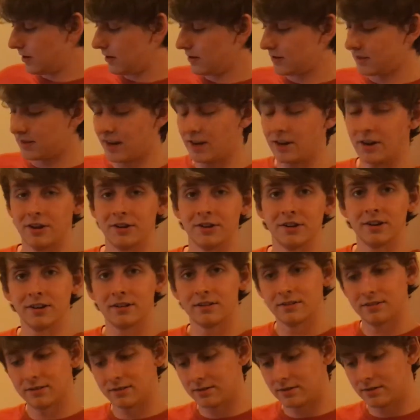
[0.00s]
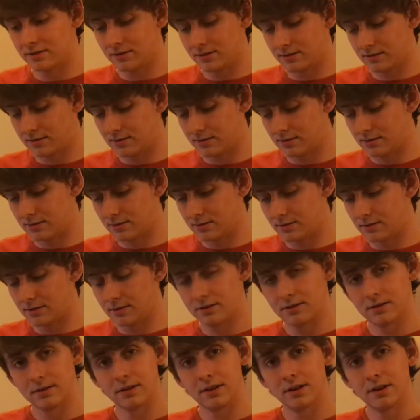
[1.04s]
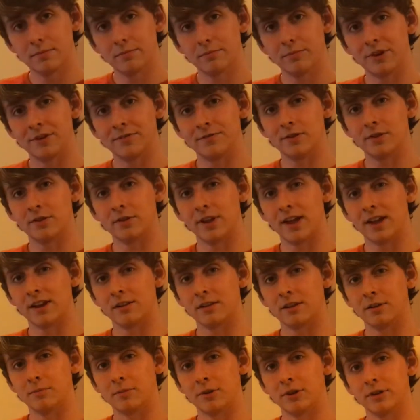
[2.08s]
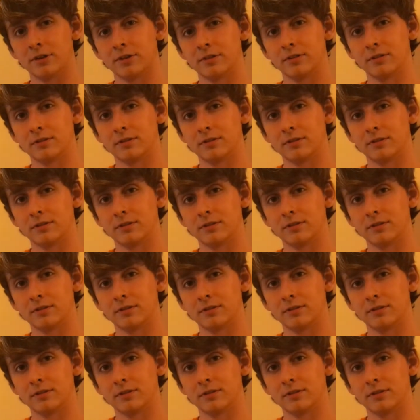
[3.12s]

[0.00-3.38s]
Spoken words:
It's kind of hard to hear. But if you add a little more.